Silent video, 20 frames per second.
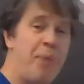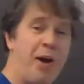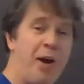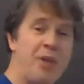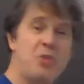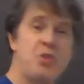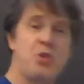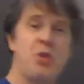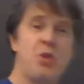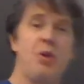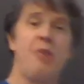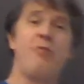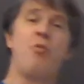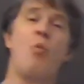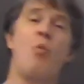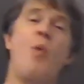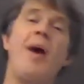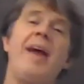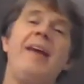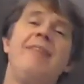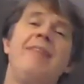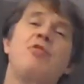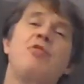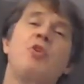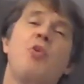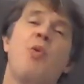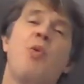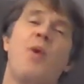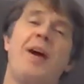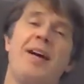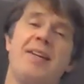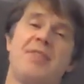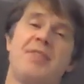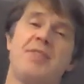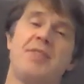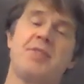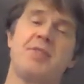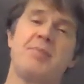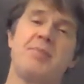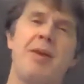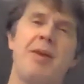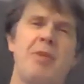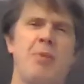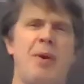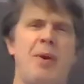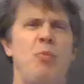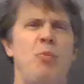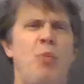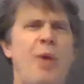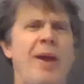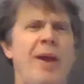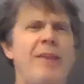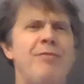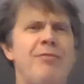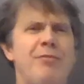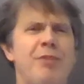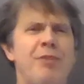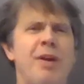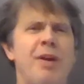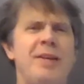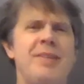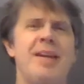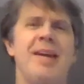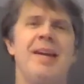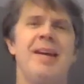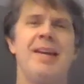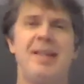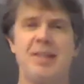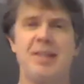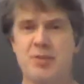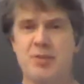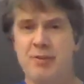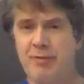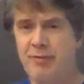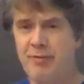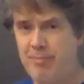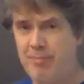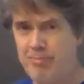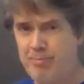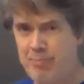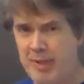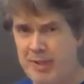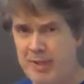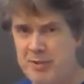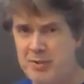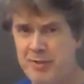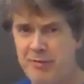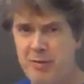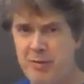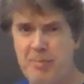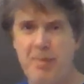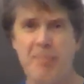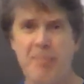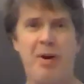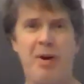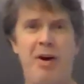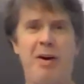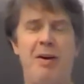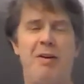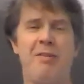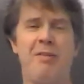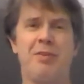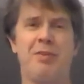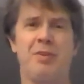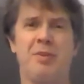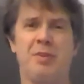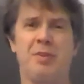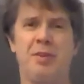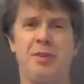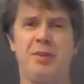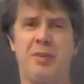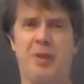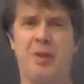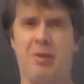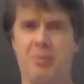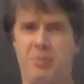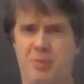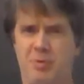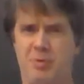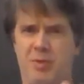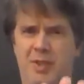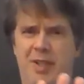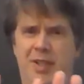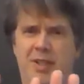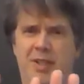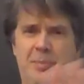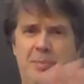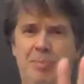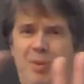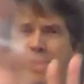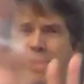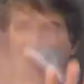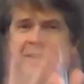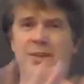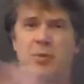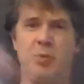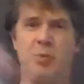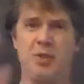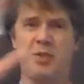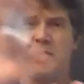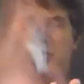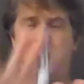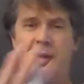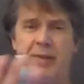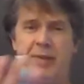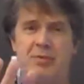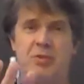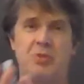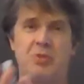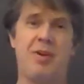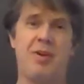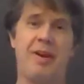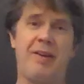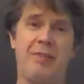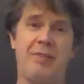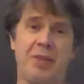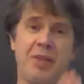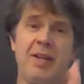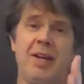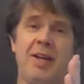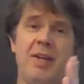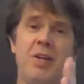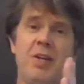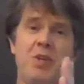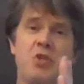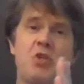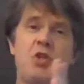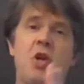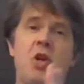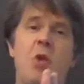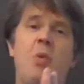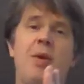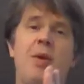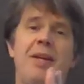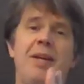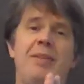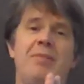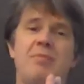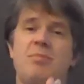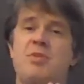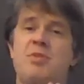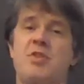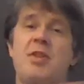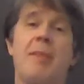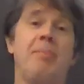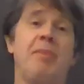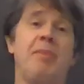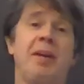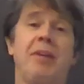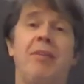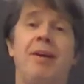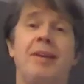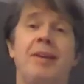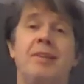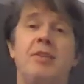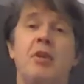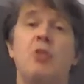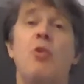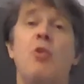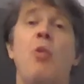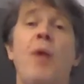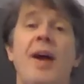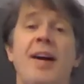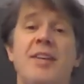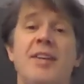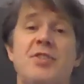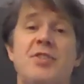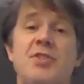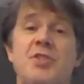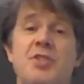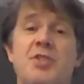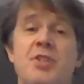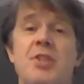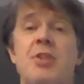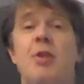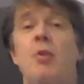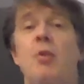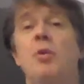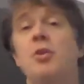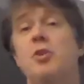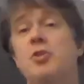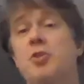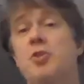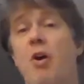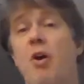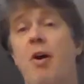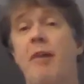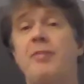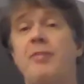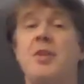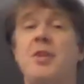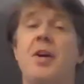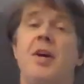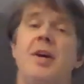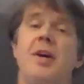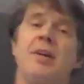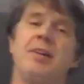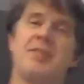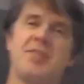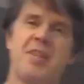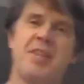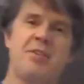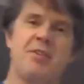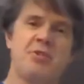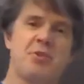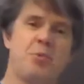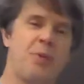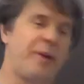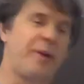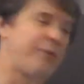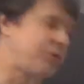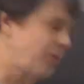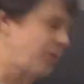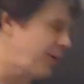bunch of wave crests. By the way, wave front is a picture from above, or looking at the plane in which the waves are traveling, showing something like the crests or the troughs. Let's say these are wave